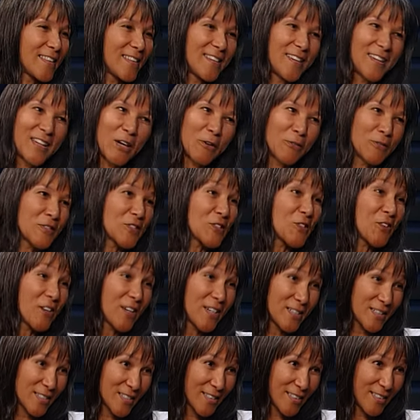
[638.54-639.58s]
thought I was
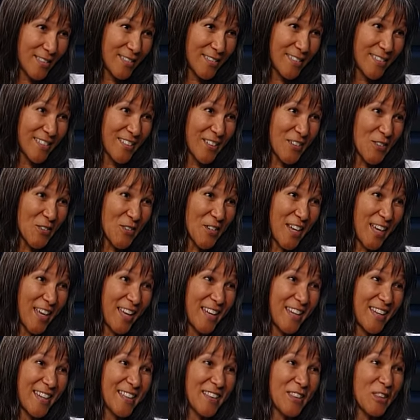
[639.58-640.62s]
crazy,
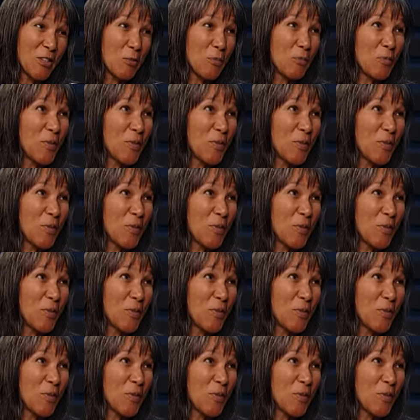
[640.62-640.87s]
okay? the